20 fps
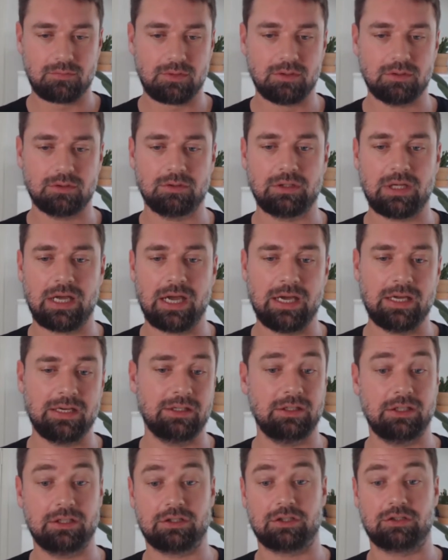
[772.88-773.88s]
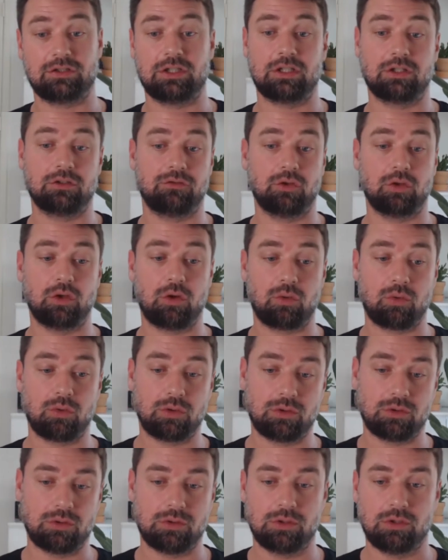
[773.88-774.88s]
it's a single
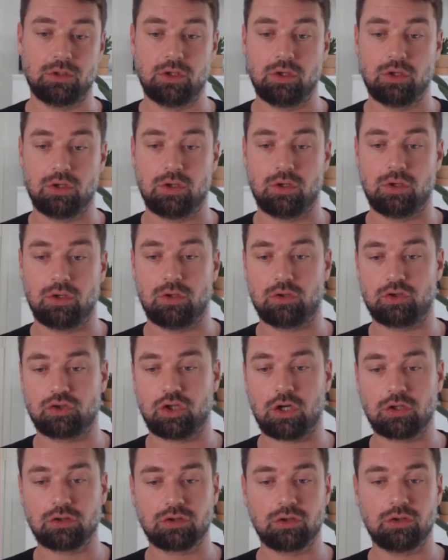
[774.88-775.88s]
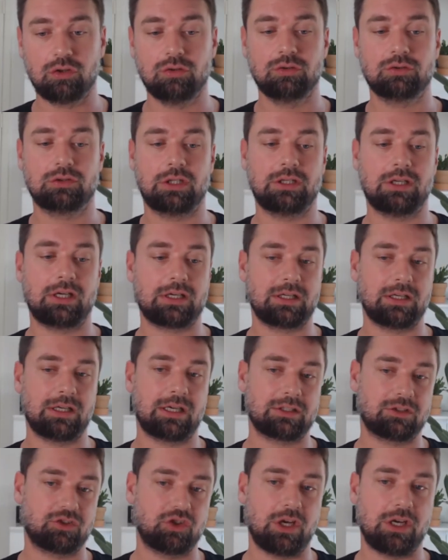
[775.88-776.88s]
fold horizontal, then I can like
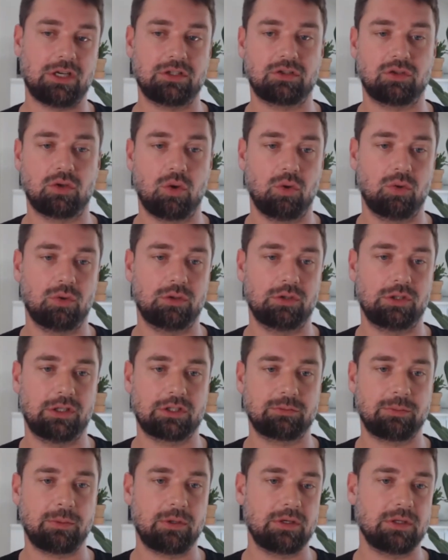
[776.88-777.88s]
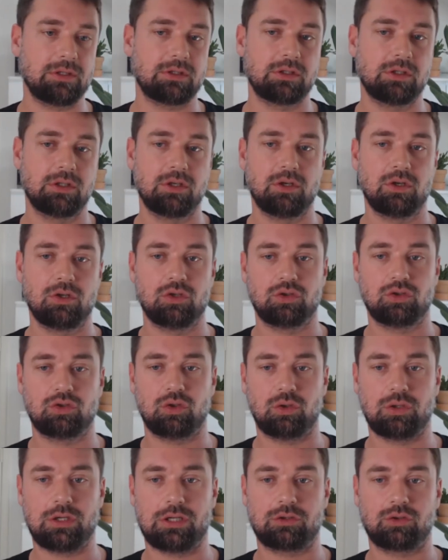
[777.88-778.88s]
change the whole experience so
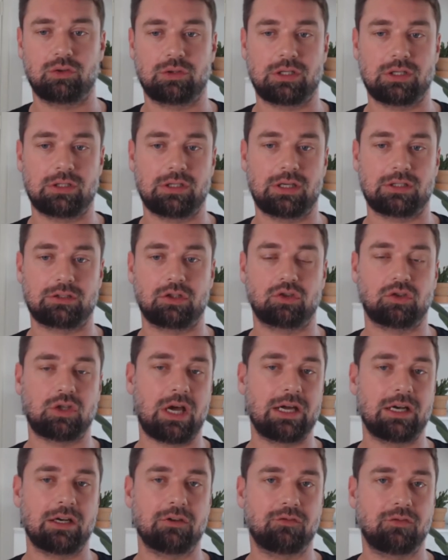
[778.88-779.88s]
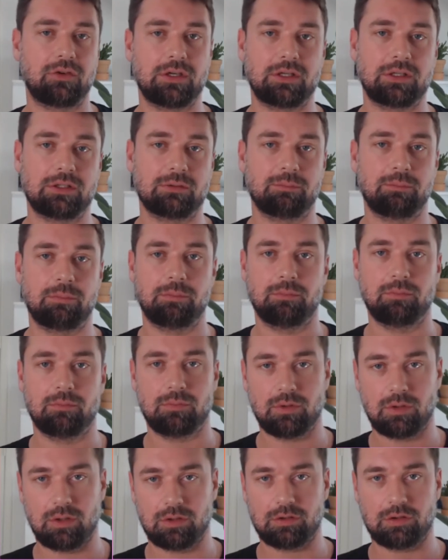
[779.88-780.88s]
that you get like the dialer thing
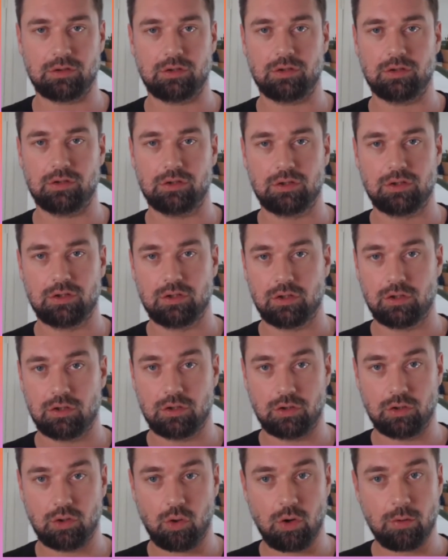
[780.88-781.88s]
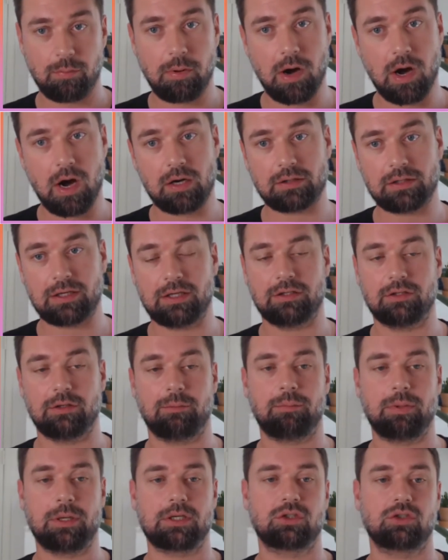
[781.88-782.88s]
on the lower part and the
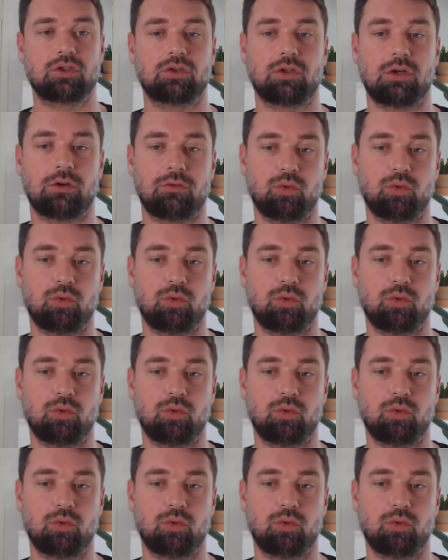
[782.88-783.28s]
picture of who you're